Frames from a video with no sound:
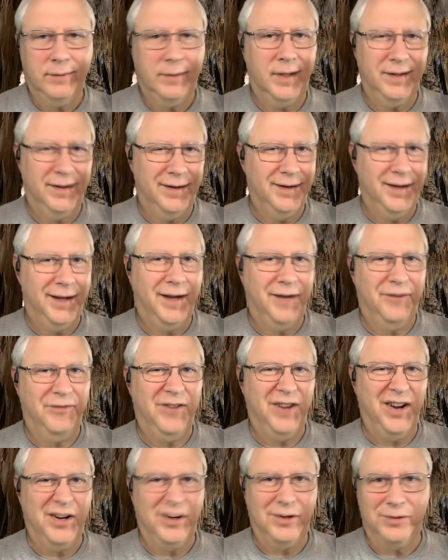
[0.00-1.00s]
I had a
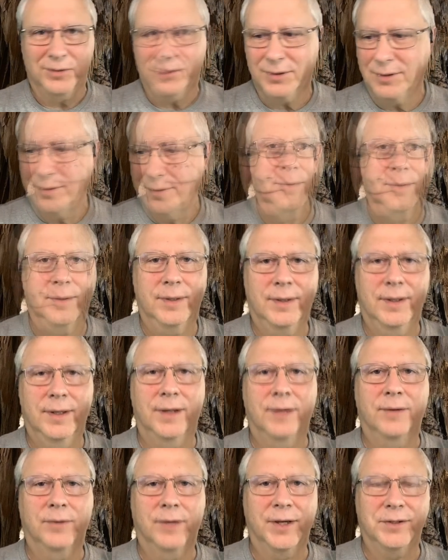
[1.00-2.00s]
friend who was
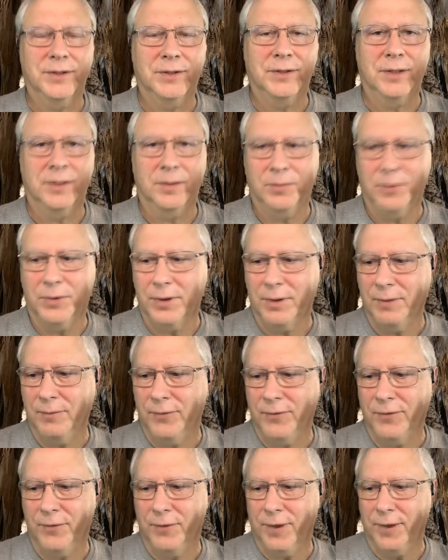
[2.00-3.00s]
in a relationship with them
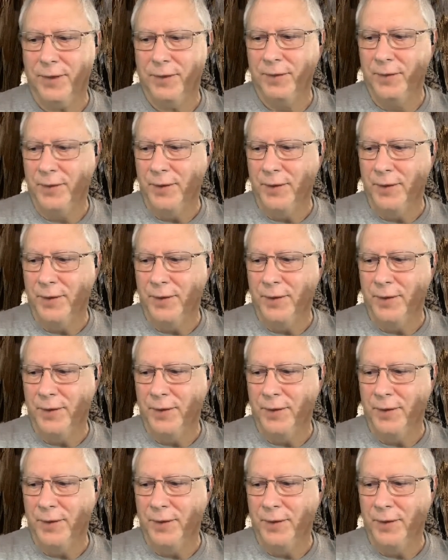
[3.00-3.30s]
for a while,